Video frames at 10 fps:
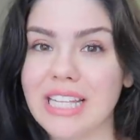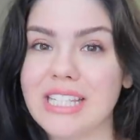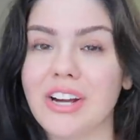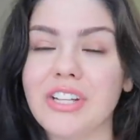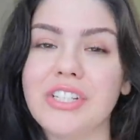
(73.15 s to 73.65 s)

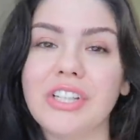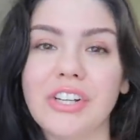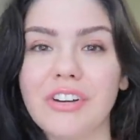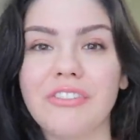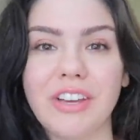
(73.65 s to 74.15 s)
It's not to
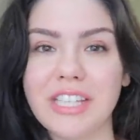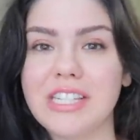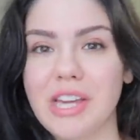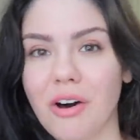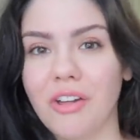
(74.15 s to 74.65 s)
look
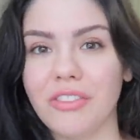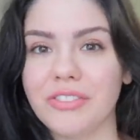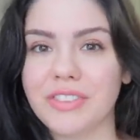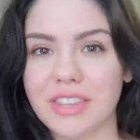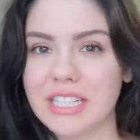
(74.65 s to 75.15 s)
fancy all
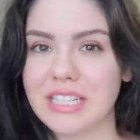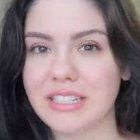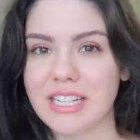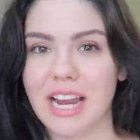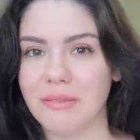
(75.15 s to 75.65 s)
the
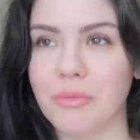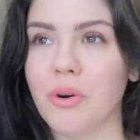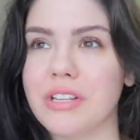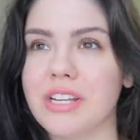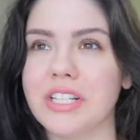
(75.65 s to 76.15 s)
time,
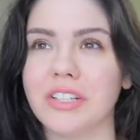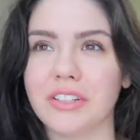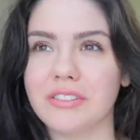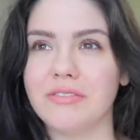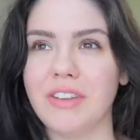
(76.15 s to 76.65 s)
or it's not to
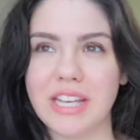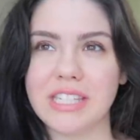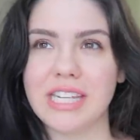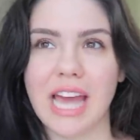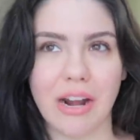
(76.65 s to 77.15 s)
look
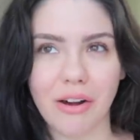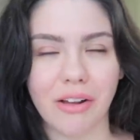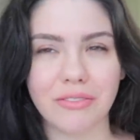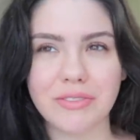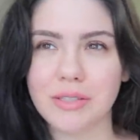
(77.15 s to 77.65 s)
fancy at
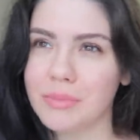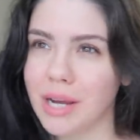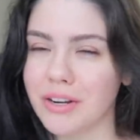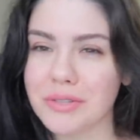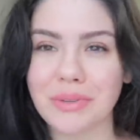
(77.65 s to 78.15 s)
all, to be
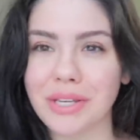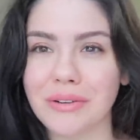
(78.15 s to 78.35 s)
honest with